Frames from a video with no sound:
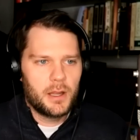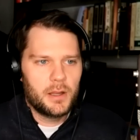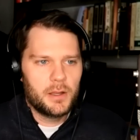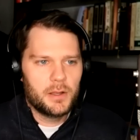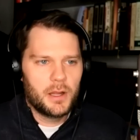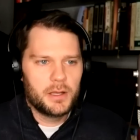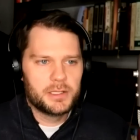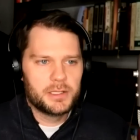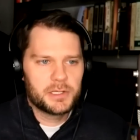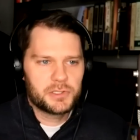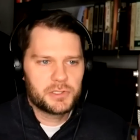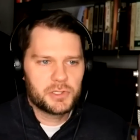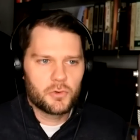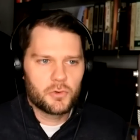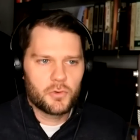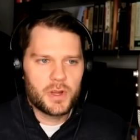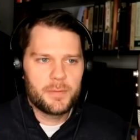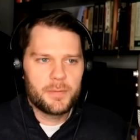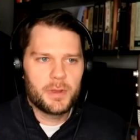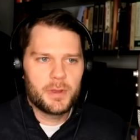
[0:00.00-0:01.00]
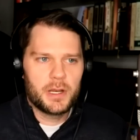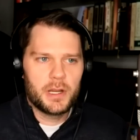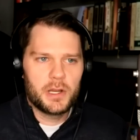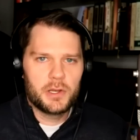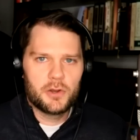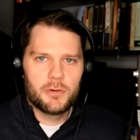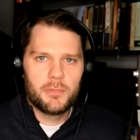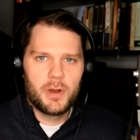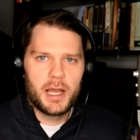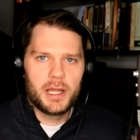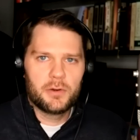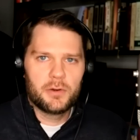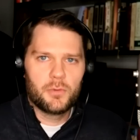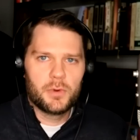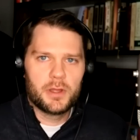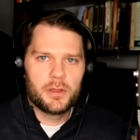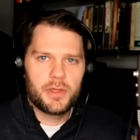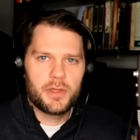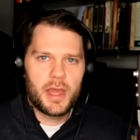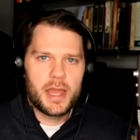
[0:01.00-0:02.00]
a disagreement in your mind
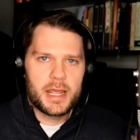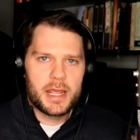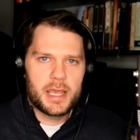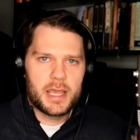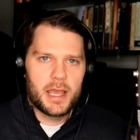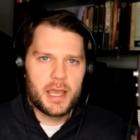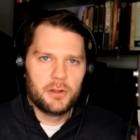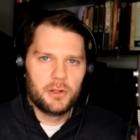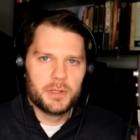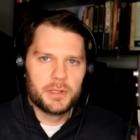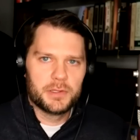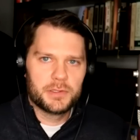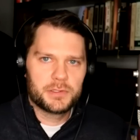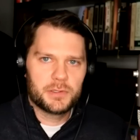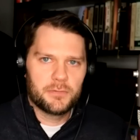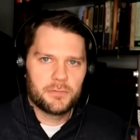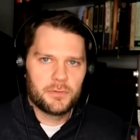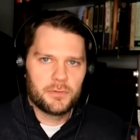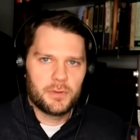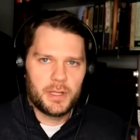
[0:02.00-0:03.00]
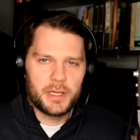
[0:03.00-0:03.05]
with any elements of